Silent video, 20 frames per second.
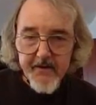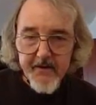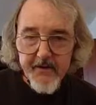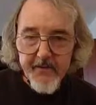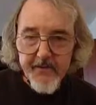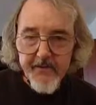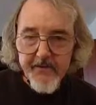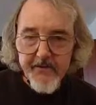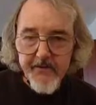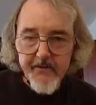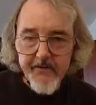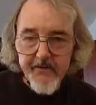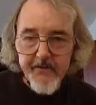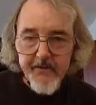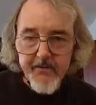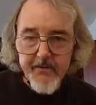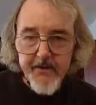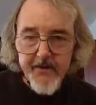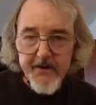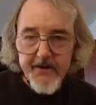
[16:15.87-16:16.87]
the creepers
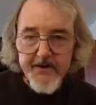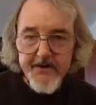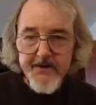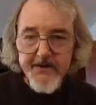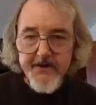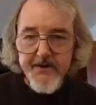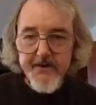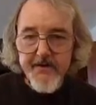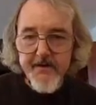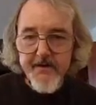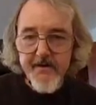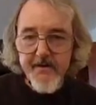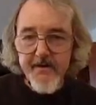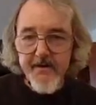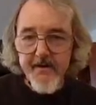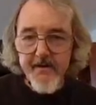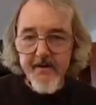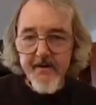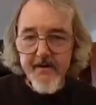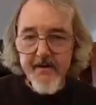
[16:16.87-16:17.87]
don't do much
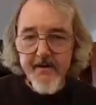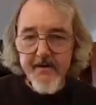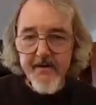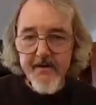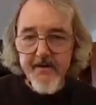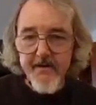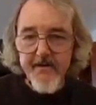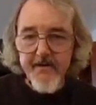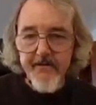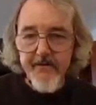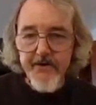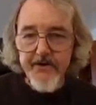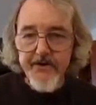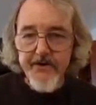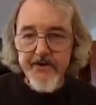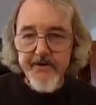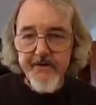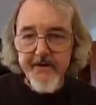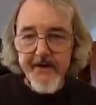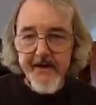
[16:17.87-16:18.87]
in this
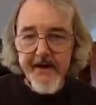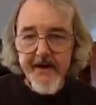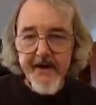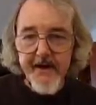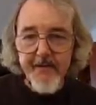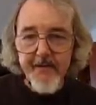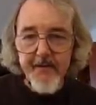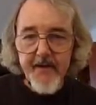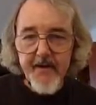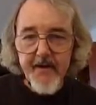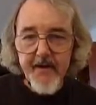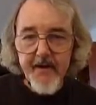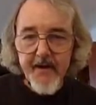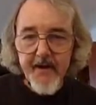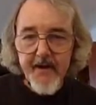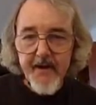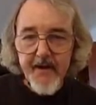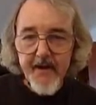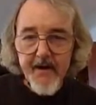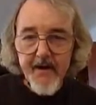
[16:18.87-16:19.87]
version of the game.
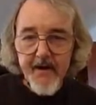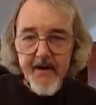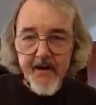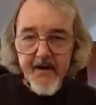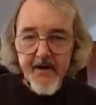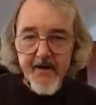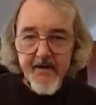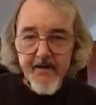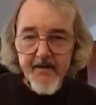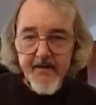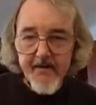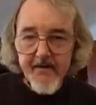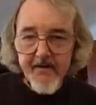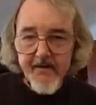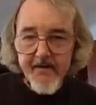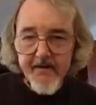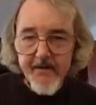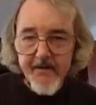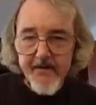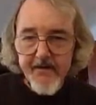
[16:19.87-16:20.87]
Uh,
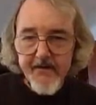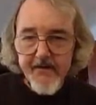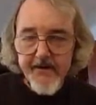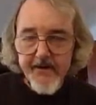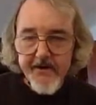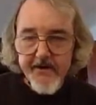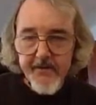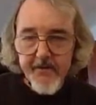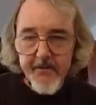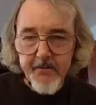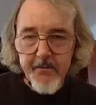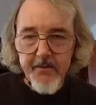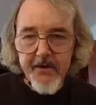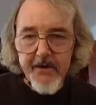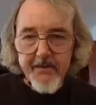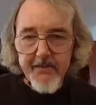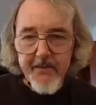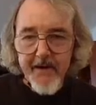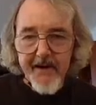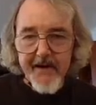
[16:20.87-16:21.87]
things are set to
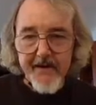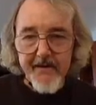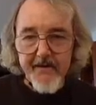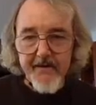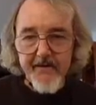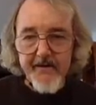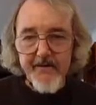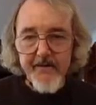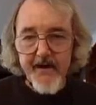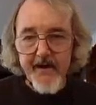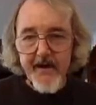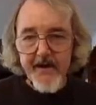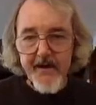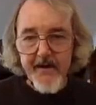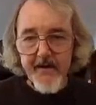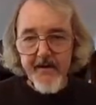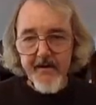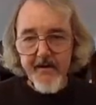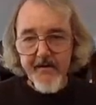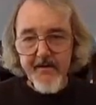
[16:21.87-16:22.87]
pretty mild
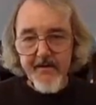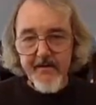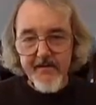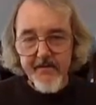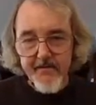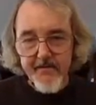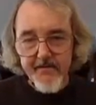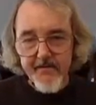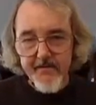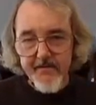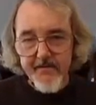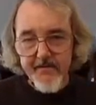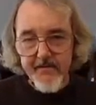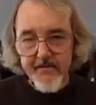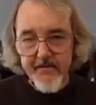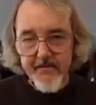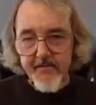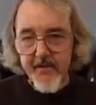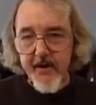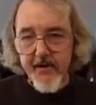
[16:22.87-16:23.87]
uh,
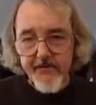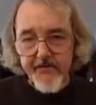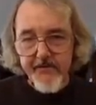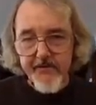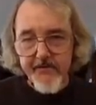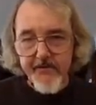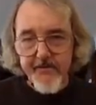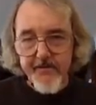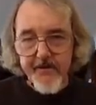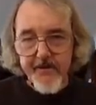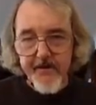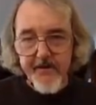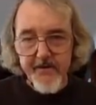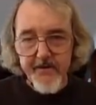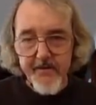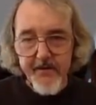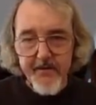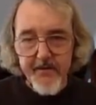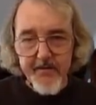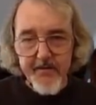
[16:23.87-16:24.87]
monsters, but
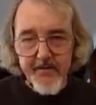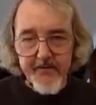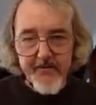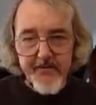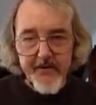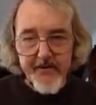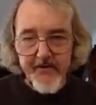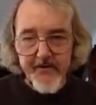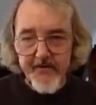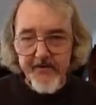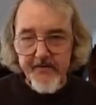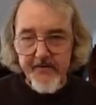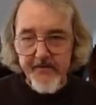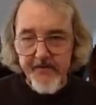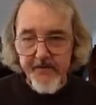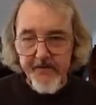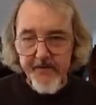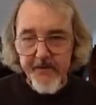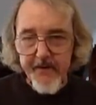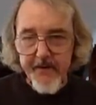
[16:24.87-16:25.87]
creepers, if
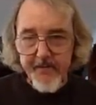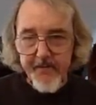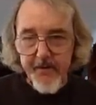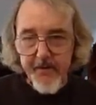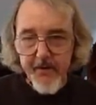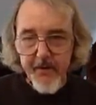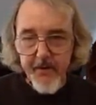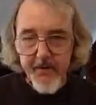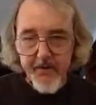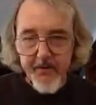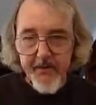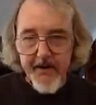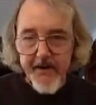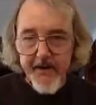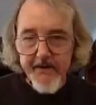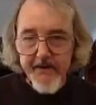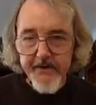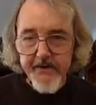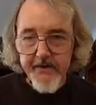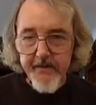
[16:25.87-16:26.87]
they blow up
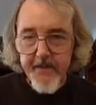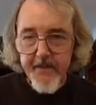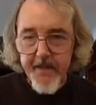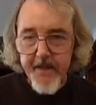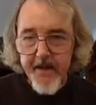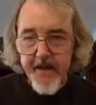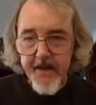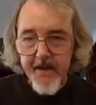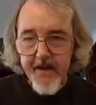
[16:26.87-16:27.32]
around you,